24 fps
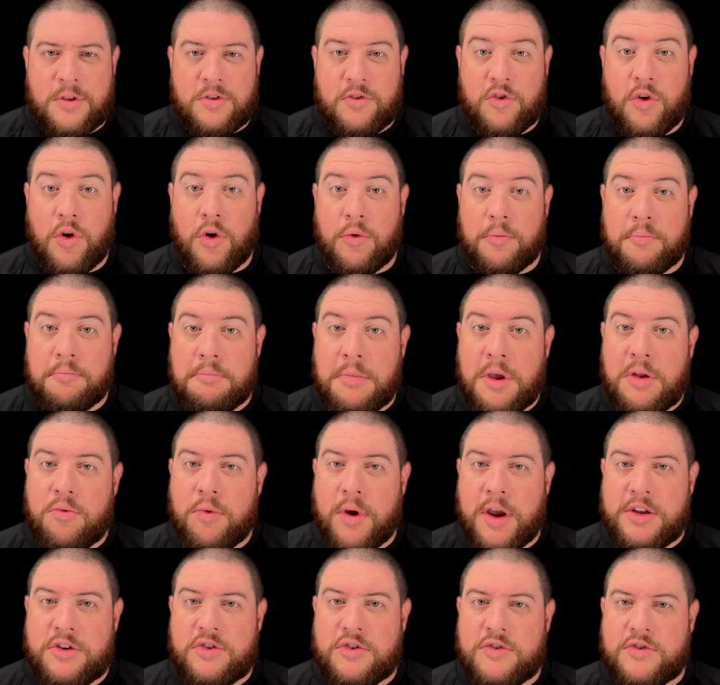So
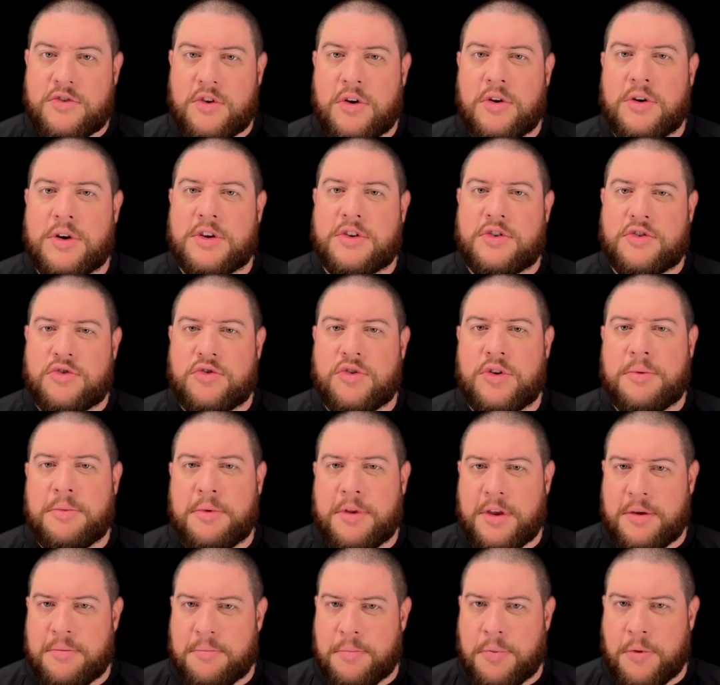midranges are
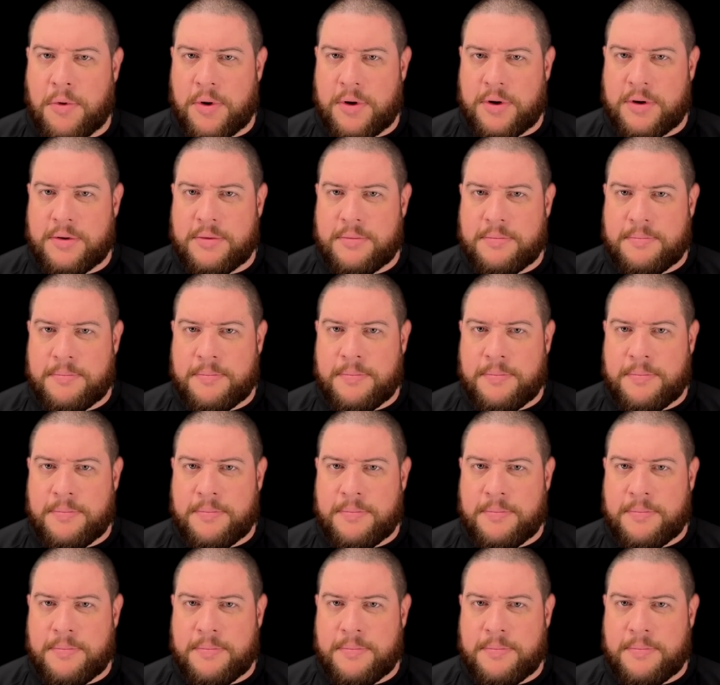extremely important.